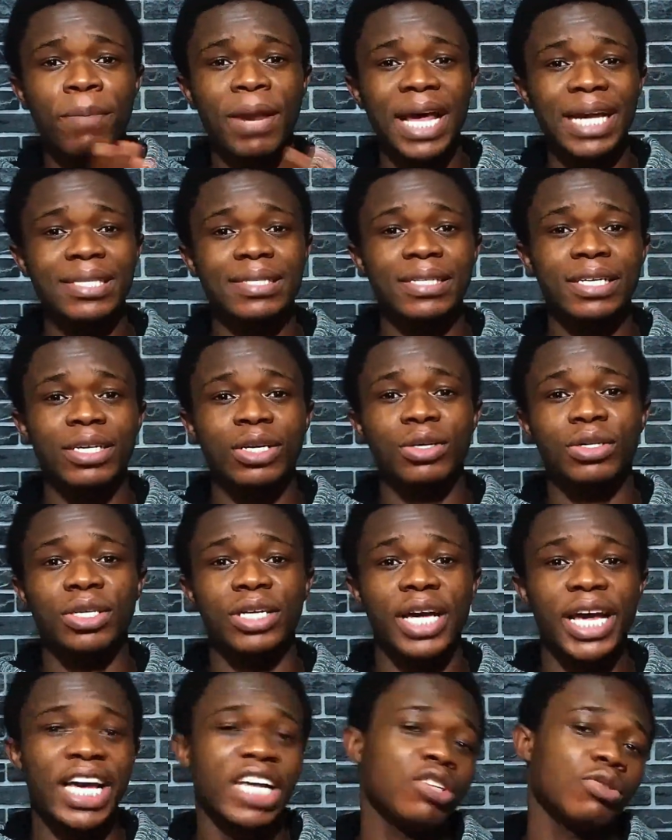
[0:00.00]
plastic on
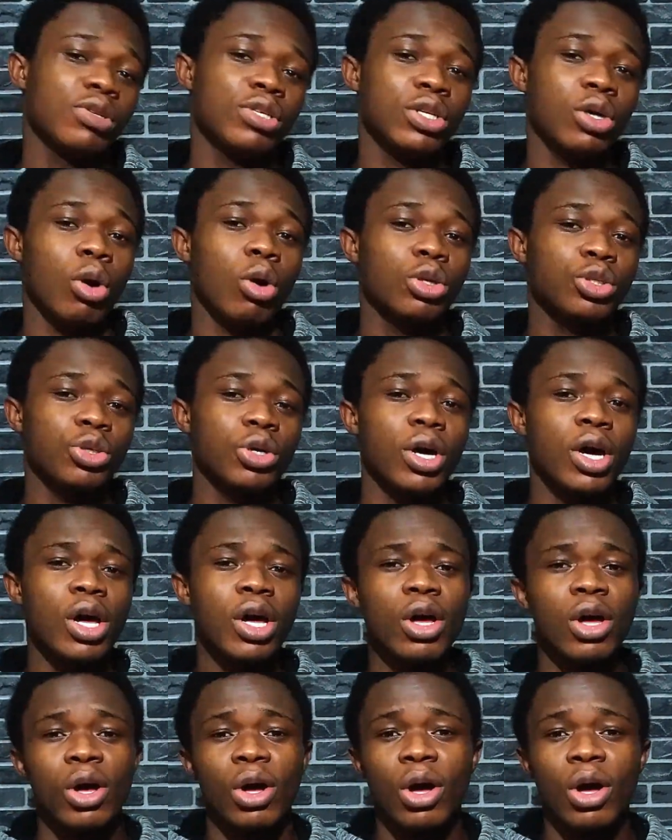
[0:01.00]
the S20 Ultra